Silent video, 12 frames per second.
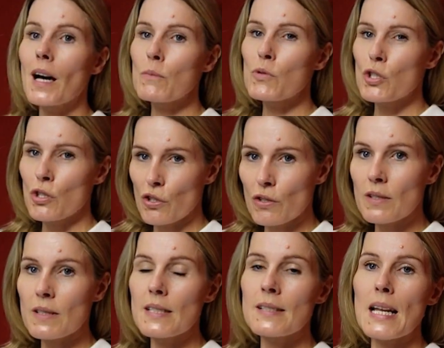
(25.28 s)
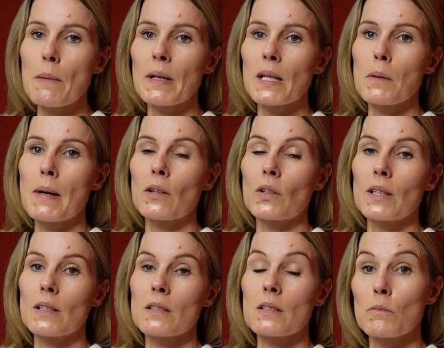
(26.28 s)
I'm choosing to step into my
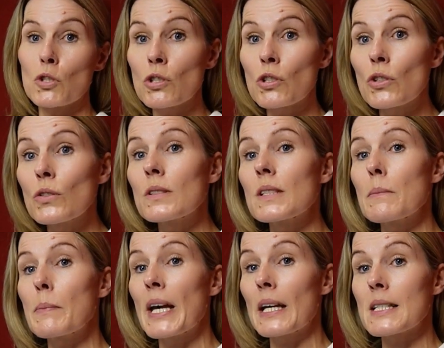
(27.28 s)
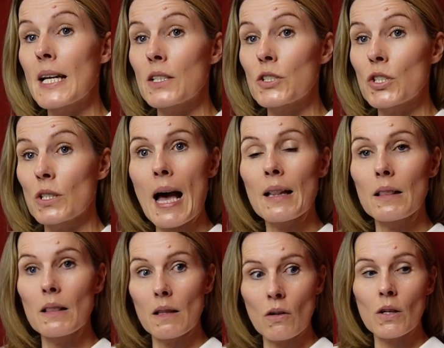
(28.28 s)
greatness. I'm choosing to pay attention
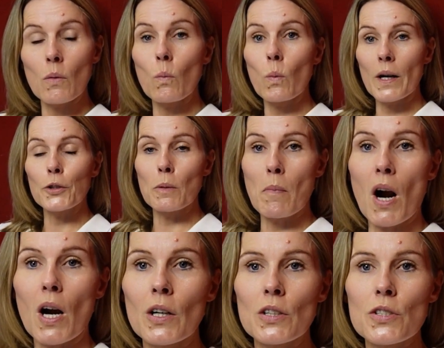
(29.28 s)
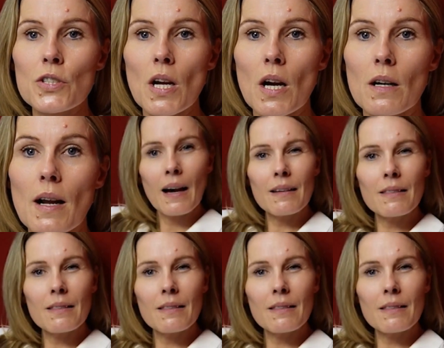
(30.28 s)
and look at where your markers are.